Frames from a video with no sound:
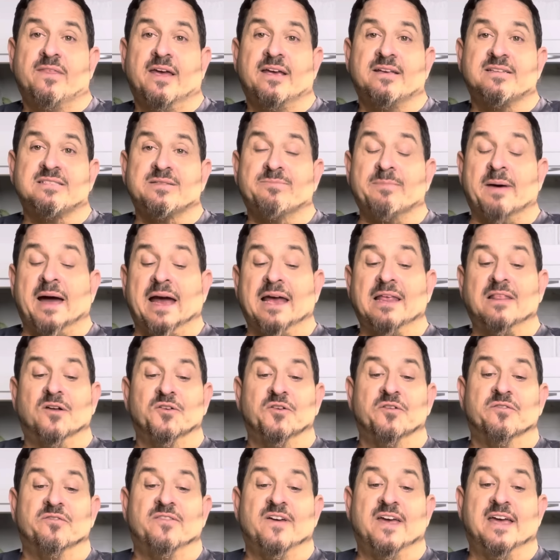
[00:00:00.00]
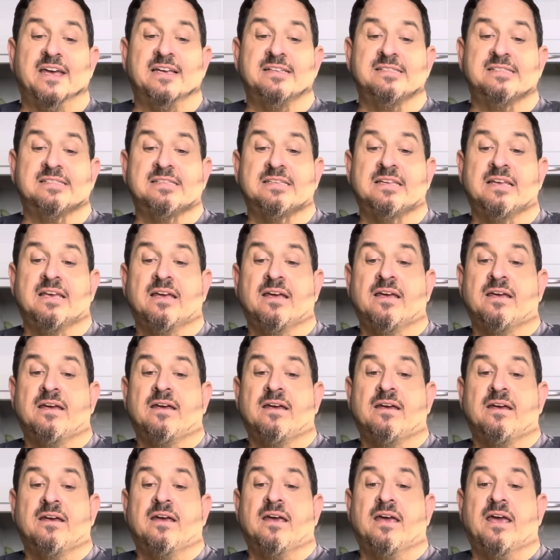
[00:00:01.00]
a smile on your face.
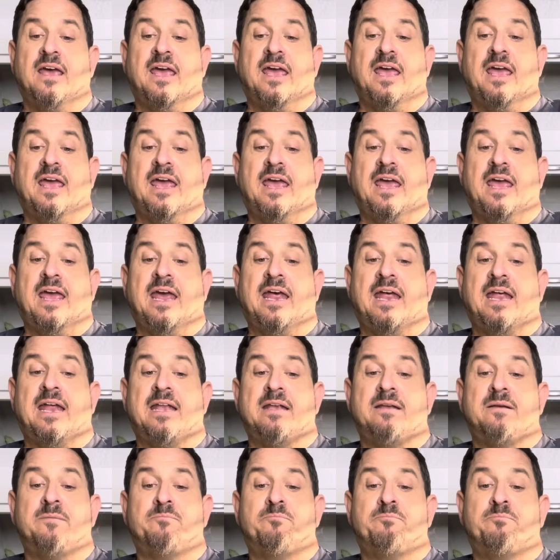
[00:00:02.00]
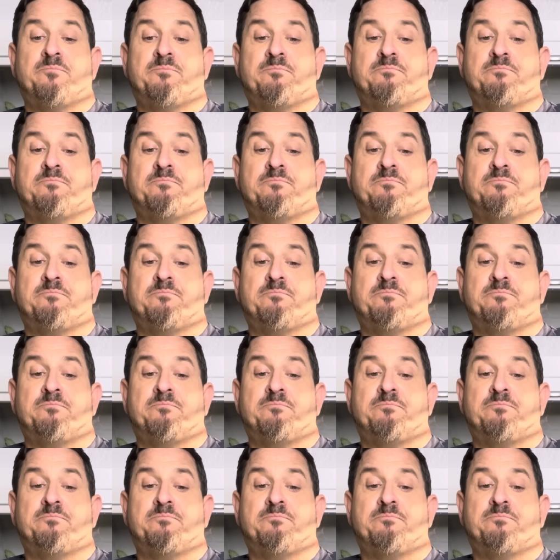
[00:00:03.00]
And